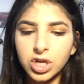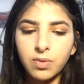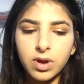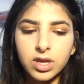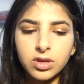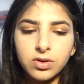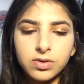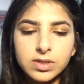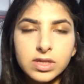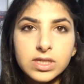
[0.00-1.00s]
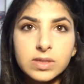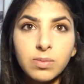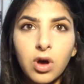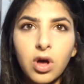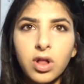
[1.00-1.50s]
I want to use a
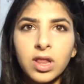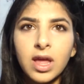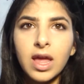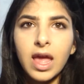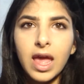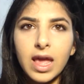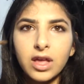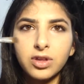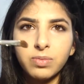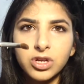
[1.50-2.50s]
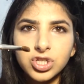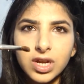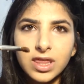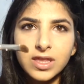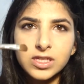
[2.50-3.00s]
small angled brush
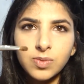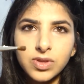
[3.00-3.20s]
like this one.